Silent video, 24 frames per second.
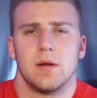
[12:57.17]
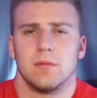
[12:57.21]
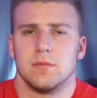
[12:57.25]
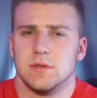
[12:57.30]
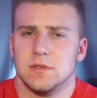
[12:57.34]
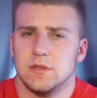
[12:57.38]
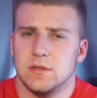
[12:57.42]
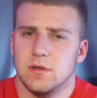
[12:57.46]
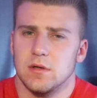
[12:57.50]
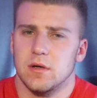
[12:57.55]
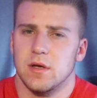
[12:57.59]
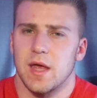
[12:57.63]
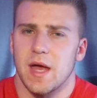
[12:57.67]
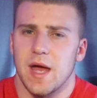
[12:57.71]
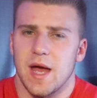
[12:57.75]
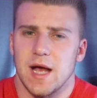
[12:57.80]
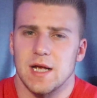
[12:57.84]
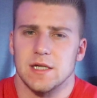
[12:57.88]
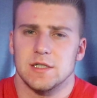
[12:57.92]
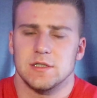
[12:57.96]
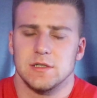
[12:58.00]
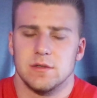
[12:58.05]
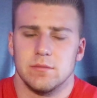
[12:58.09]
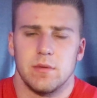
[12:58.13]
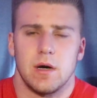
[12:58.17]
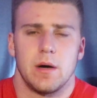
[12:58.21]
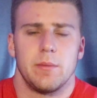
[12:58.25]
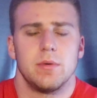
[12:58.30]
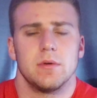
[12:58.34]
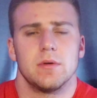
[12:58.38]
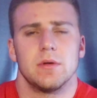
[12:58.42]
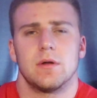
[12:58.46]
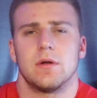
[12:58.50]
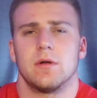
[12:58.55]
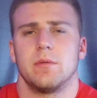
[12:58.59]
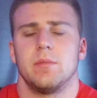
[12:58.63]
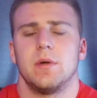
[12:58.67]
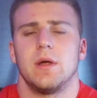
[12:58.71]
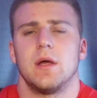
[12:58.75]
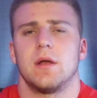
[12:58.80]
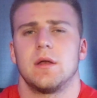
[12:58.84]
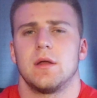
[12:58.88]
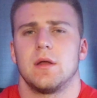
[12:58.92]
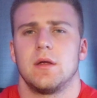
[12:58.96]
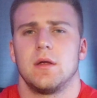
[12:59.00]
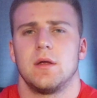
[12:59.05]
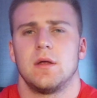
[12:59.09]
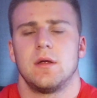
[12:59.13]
I'm still gassing them up a little bit.